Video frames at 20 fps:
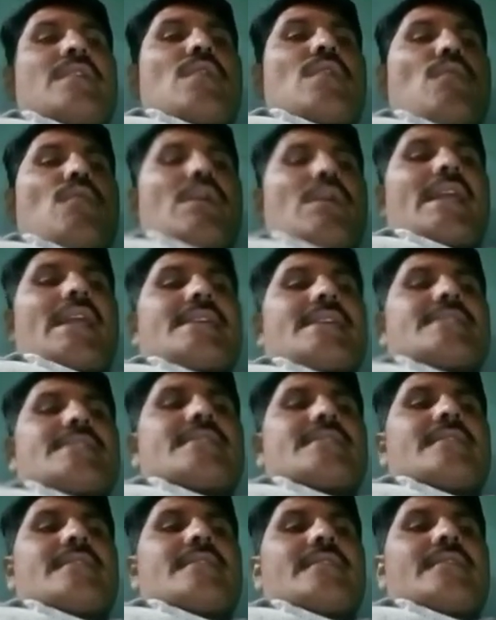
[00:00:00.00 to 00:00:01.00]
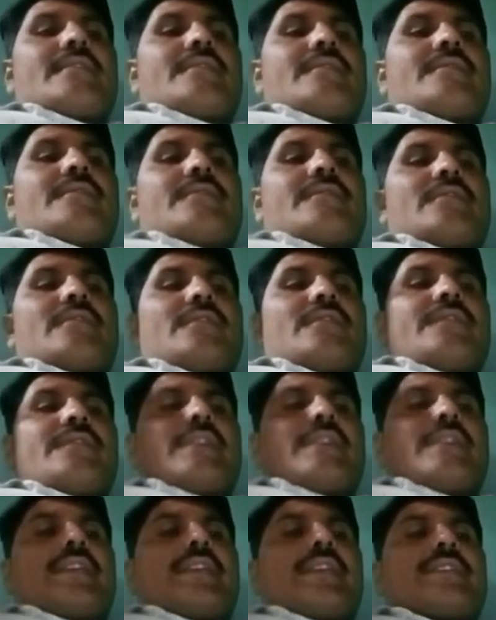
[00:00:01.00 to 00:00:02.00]
Whereas of the
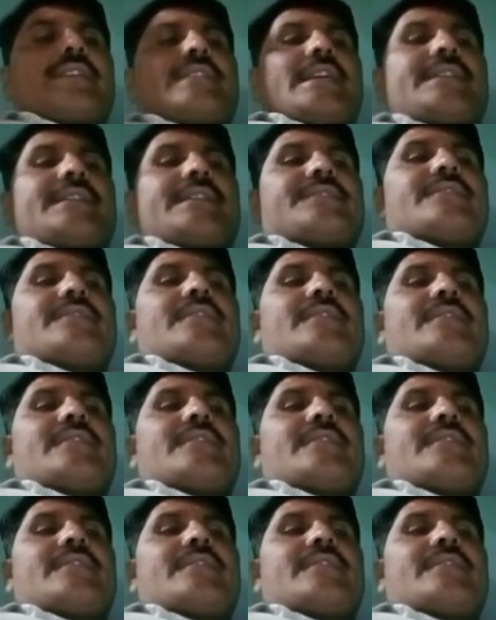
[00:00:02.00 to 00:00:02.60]
insects,